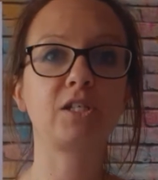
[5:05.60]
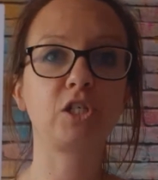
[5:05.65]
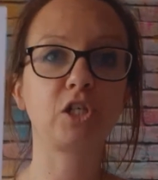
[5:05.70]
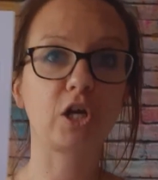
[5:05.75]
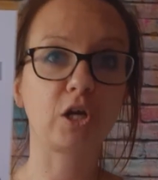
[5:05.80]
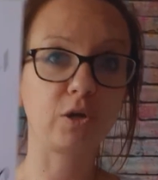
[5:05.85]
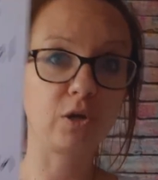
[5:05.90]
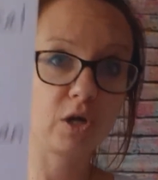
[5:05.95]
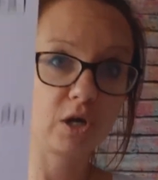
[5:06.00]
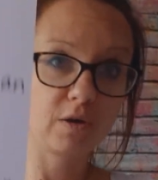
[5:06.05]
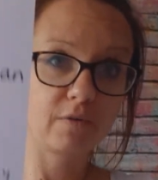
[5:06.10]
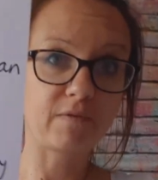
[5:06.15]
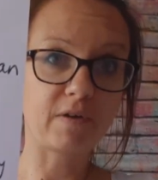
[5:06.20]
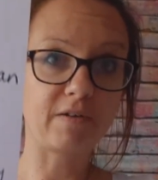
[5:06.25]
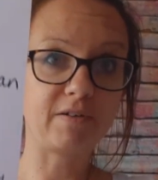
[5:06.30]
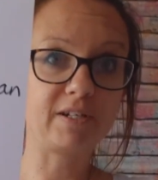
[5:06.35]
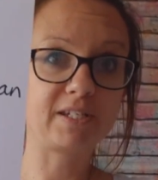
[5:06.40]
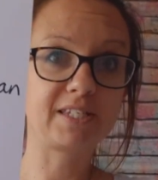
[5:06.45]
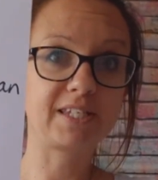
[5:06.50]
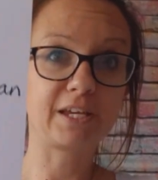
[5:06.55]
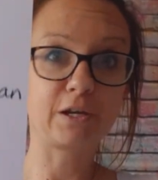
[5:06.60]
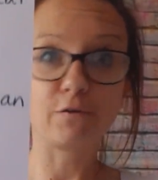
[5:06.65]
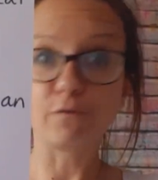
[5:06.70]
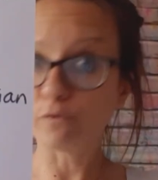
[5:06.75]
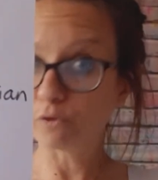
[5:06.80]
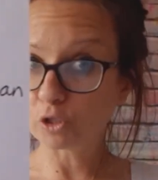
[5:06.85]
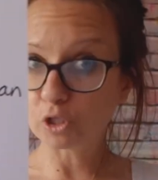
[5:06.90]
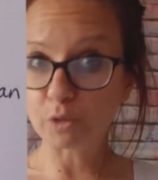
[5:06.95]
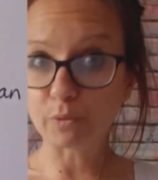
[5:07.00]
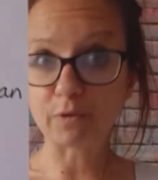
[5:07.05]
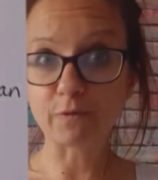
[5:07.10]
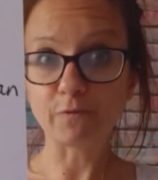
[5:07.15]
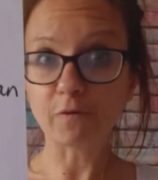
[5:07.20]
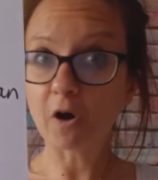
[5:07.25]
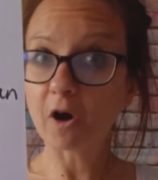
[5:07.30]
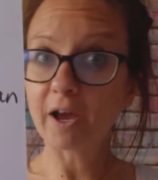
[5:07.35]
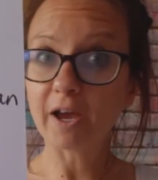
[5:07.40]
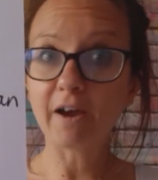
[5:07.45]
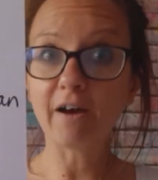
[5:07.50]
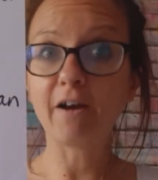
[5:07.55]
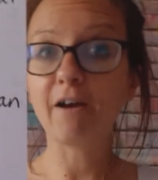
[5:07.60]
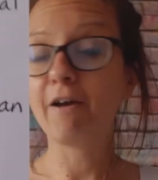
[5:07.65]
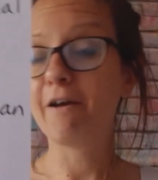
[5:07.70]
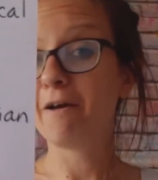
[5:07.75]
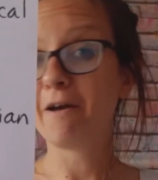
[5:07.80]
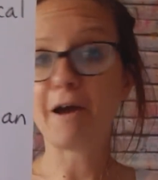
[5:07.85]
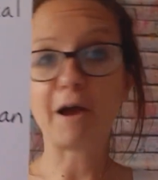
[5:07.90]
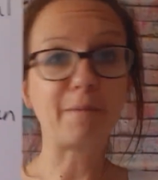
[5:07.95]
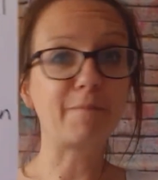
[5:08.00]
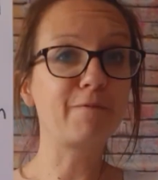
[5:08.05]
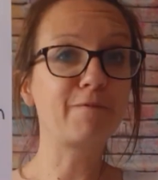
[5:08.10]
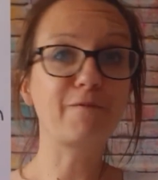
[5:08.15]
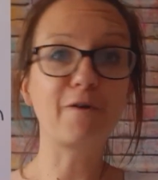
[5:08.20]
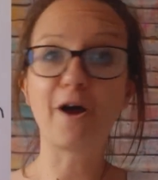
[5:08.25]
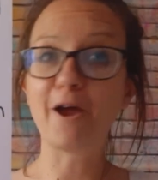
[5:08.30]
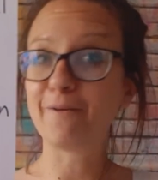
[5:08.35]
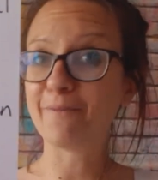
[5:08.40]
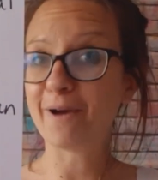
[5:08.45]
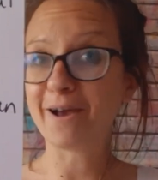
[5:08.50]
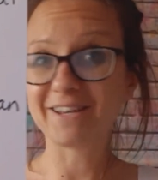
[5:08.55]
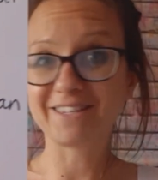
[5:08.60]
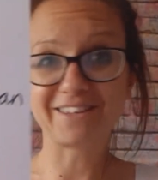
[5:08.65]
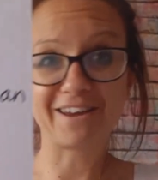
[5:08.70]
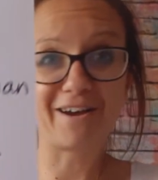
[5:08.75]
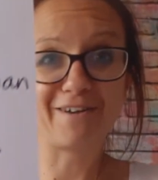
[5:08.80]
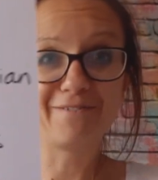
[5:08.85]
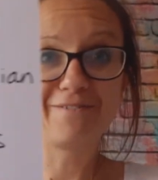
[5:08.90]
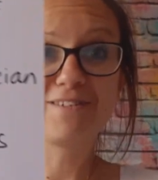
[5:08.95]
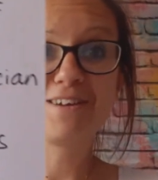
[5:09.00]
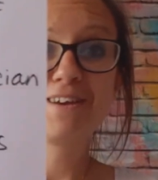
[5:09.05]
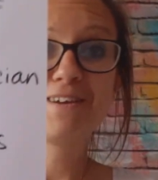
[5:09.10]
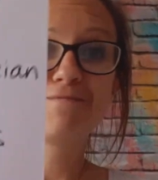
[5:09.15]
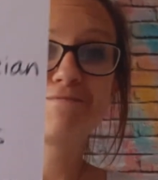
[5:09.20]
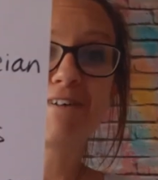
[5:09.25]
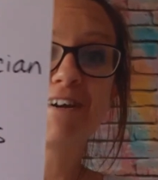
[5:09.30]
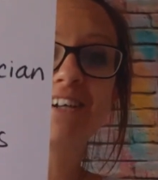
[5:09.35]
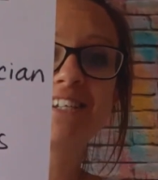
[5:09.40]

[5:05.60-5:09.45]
you know, very skillful to do with fire. Fireworks are very